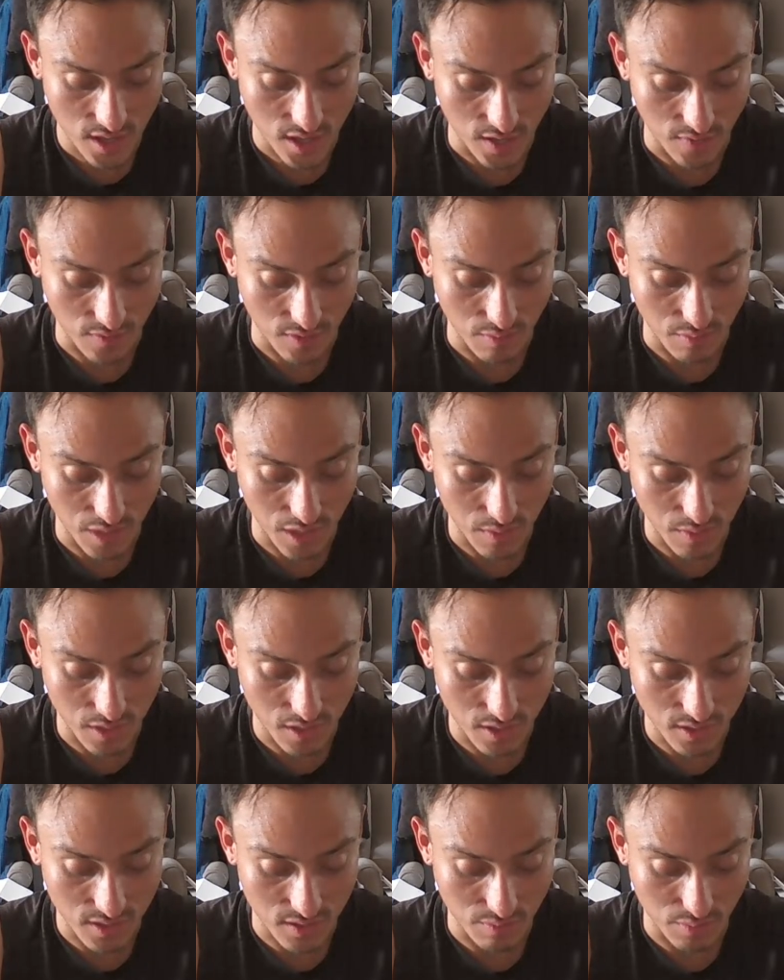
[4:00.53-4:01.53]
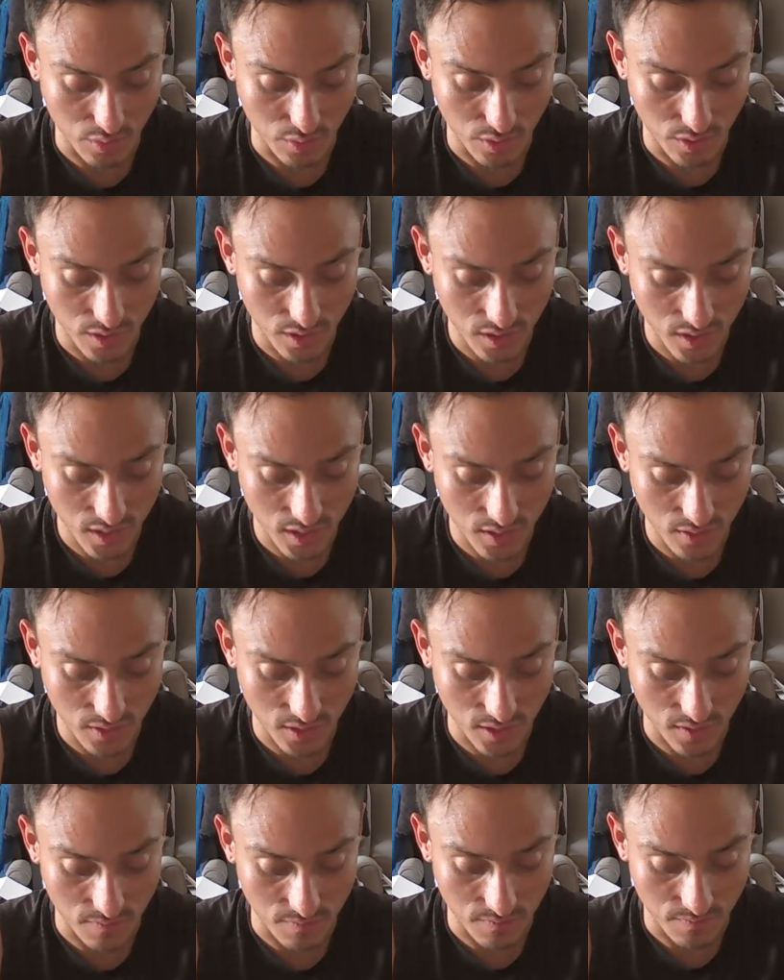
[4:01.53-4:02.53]
If the baby is a boy, kill
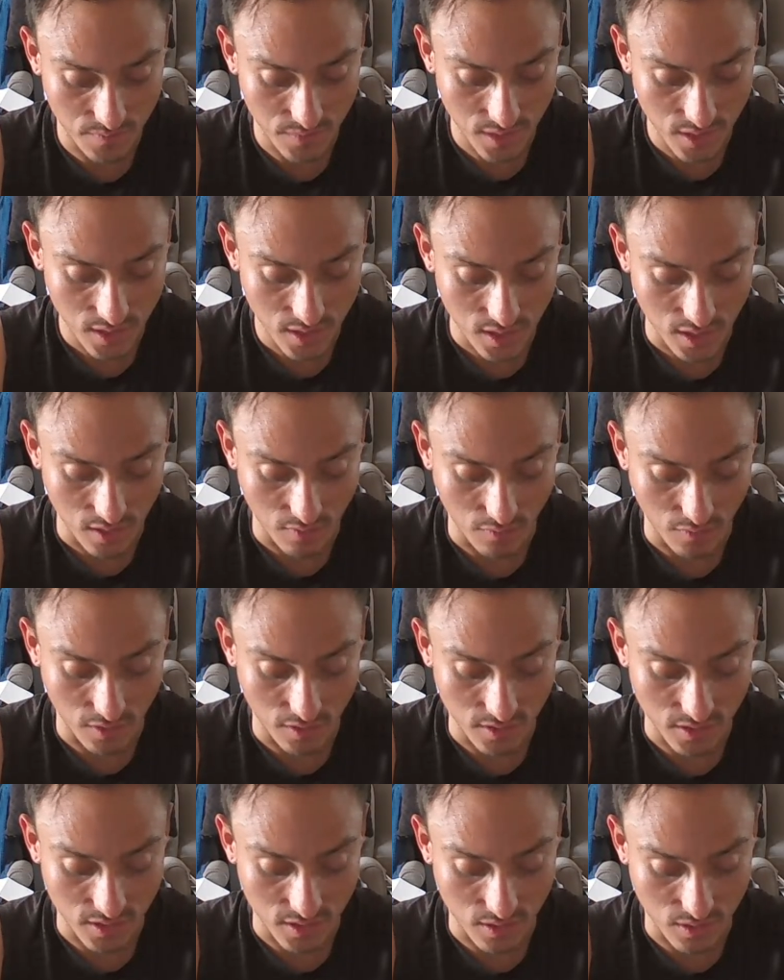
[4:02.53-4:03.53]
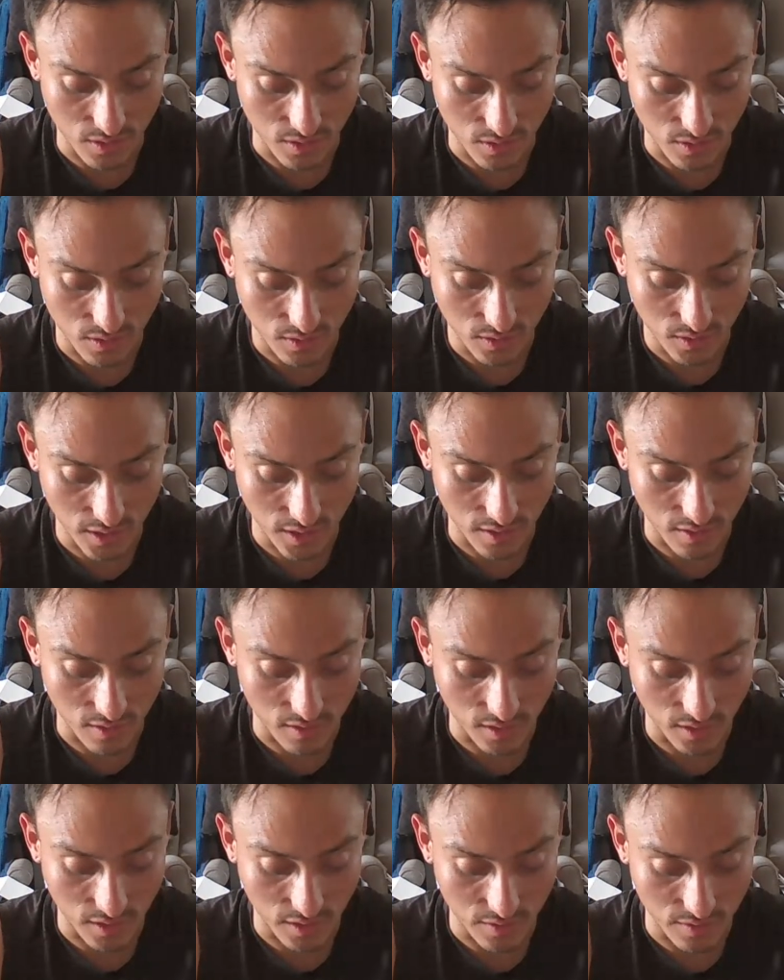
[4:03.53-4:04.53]
him. If it is a girl, let
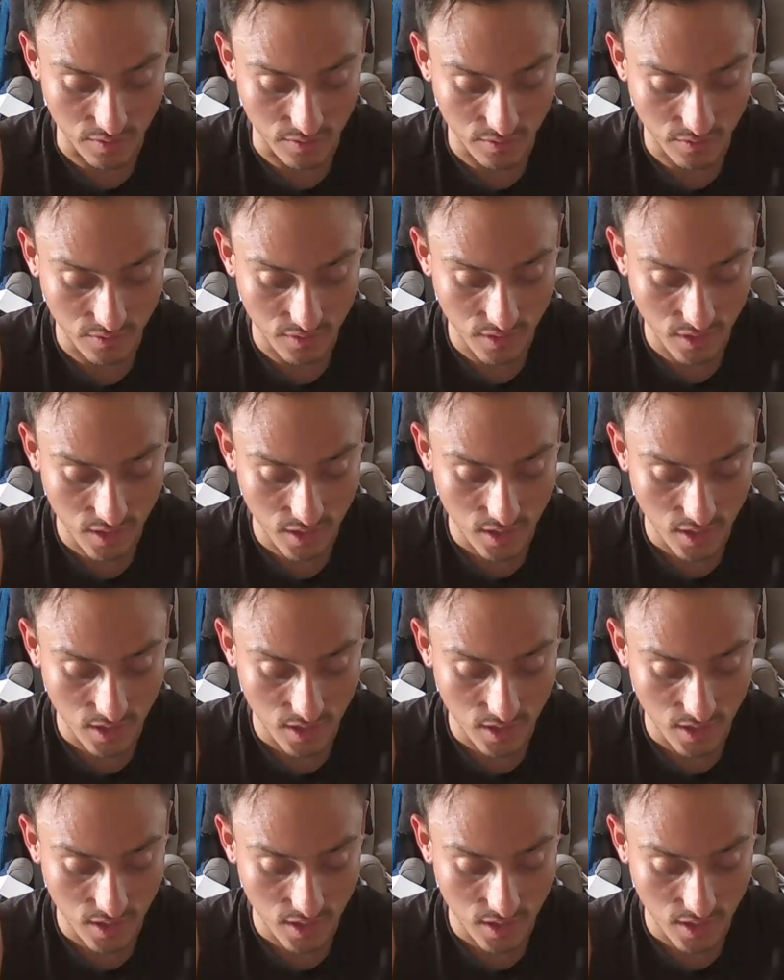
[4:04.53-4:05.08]
her live."